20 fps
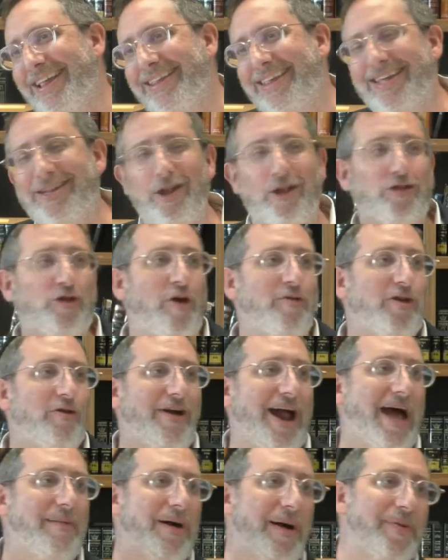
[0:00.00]
he disturbed the
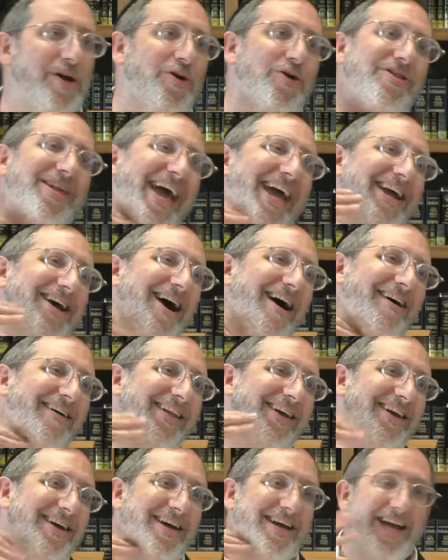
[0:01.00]
rabbi because he ate
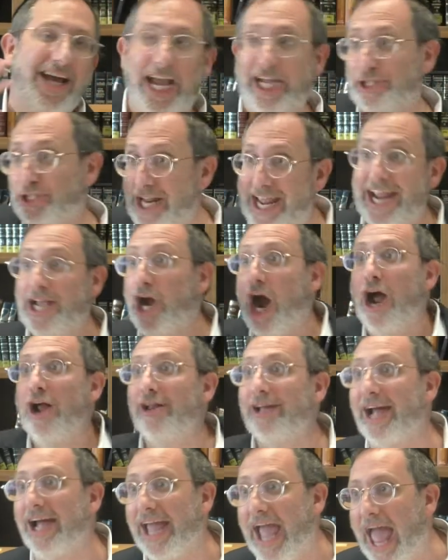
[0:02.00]
garlic. He should eat
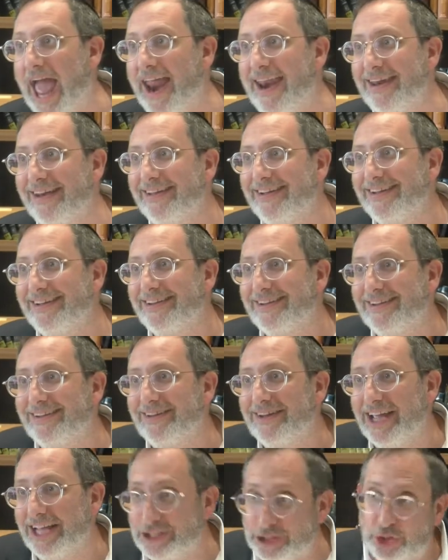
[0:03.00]
garlic again?
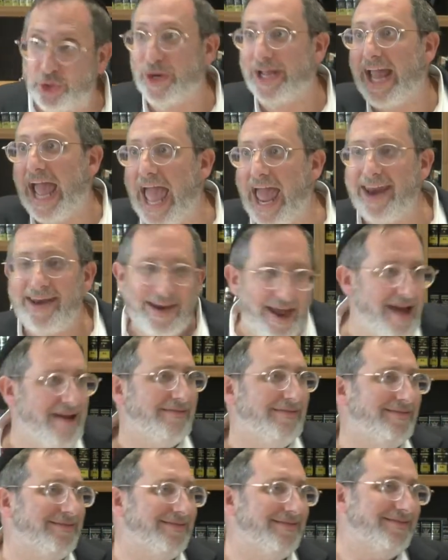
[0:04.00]
He should do it again?
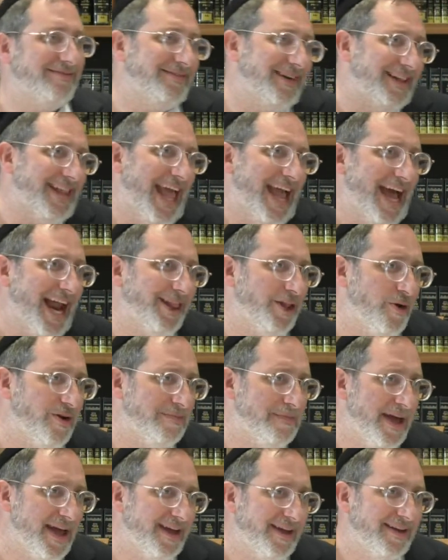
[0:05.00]
No. What are they going to do with
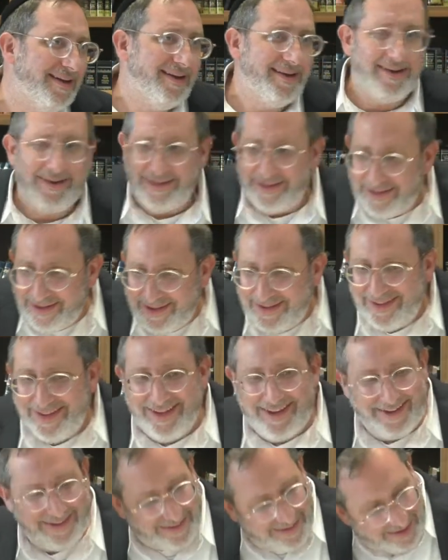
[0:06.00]
me?
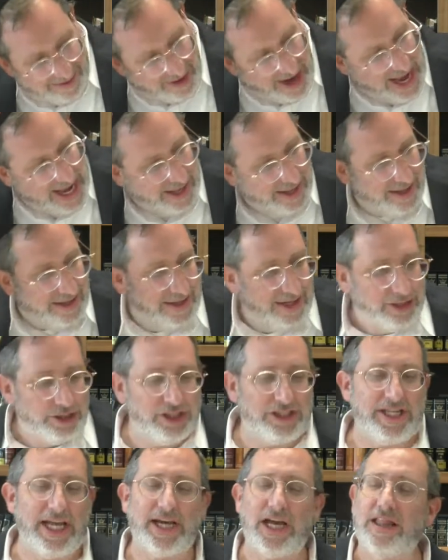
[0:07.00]
Right?
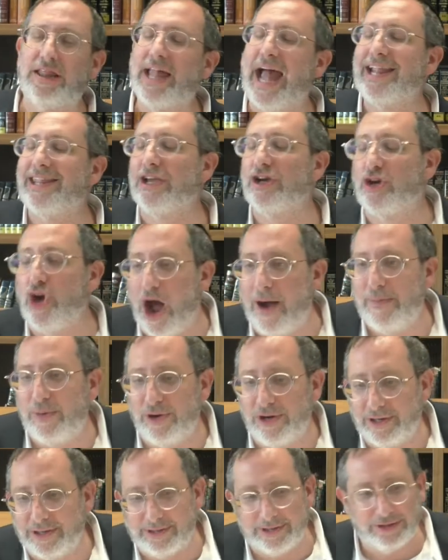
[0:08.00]
Just like a Tzadik
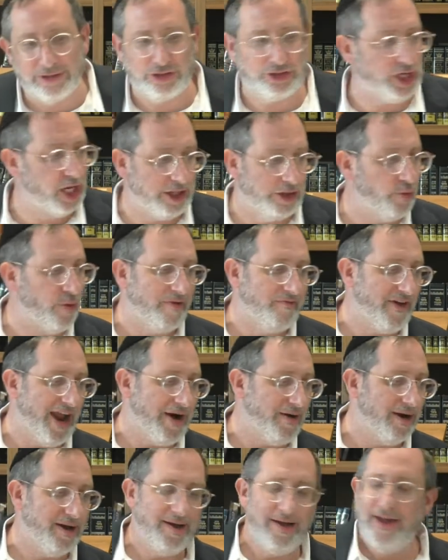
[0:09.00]
Gemur shouldn't do a
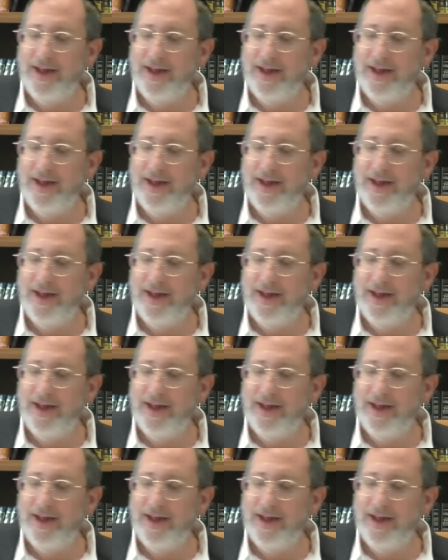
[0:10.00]
Avera,